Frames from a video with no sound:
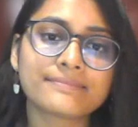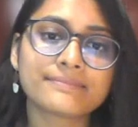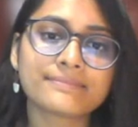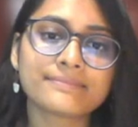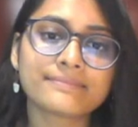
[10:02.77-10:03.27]

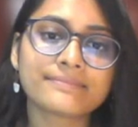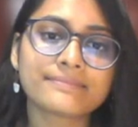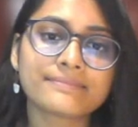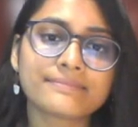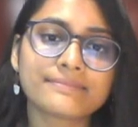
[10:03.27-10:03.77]

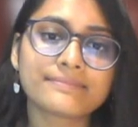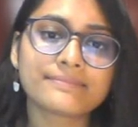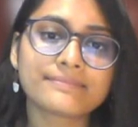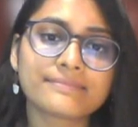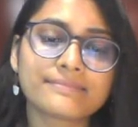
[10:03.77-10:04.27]

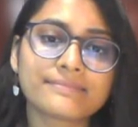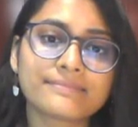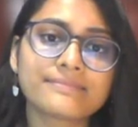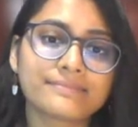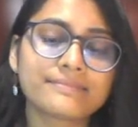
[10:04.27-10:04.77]

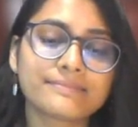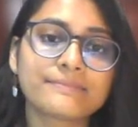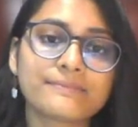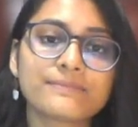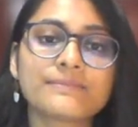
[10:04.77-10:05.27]

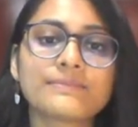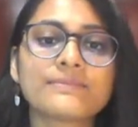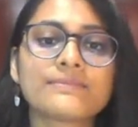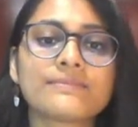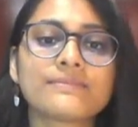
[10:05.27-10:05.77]

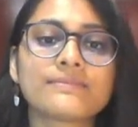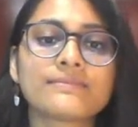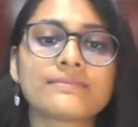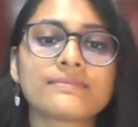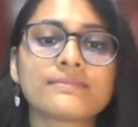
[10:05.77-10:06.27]

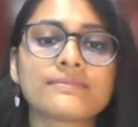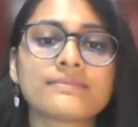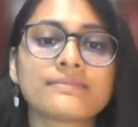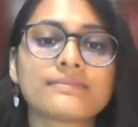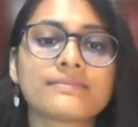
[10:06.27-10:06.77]

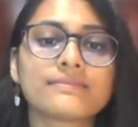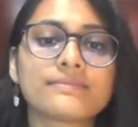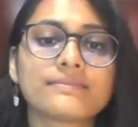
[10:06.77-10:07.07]
This person isn't speaking.